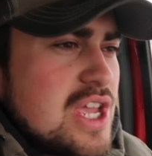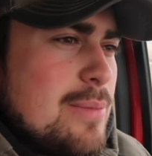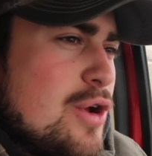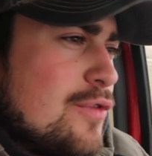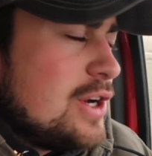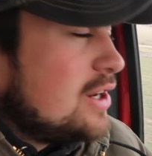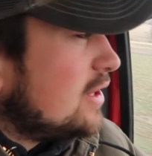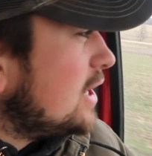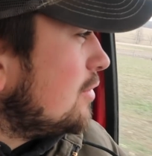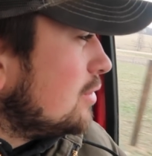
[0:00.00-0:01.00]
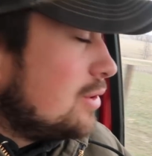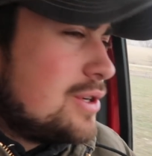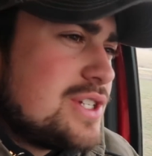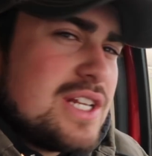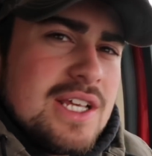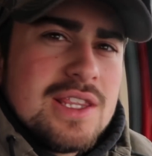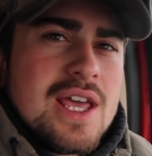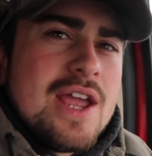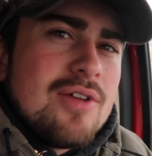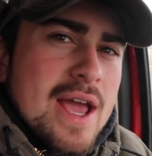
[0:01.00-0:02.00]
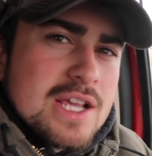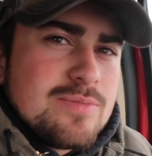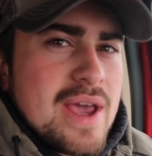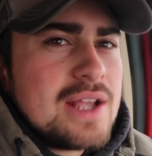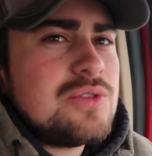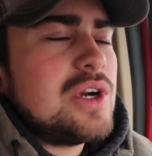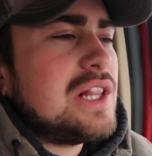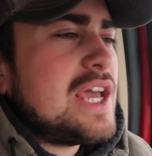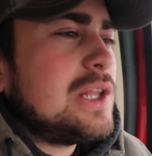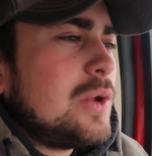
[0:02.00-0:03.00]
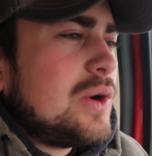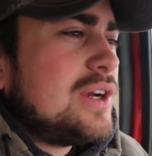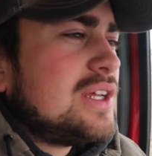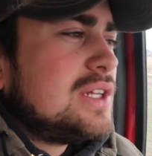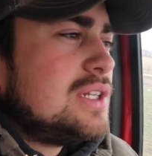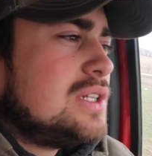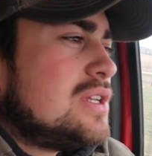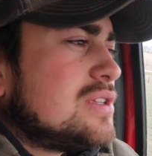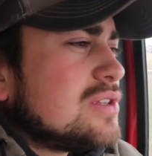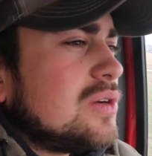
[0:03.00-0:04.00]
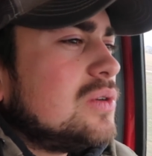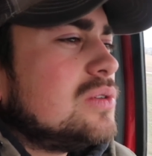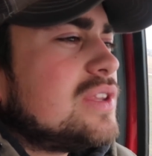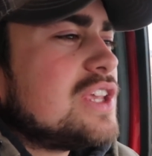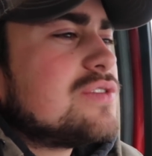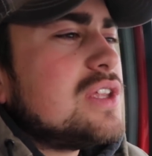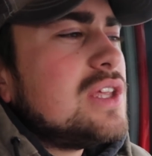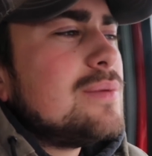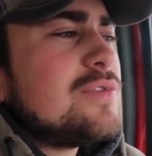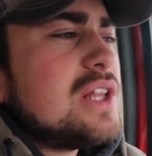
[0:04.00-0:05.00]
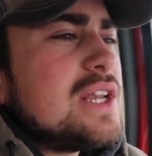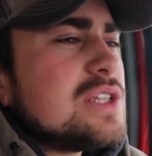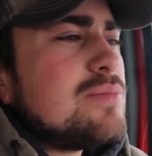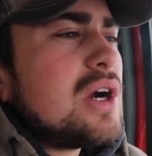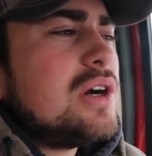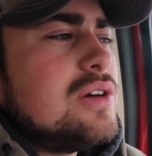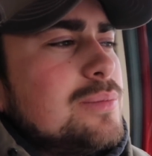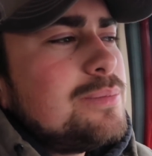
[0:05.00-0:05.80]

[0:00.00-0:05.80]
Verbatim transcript: coming over here to the High Rollers, gonna get the hay racks back to our landlord. So thanks to him for letting us borrow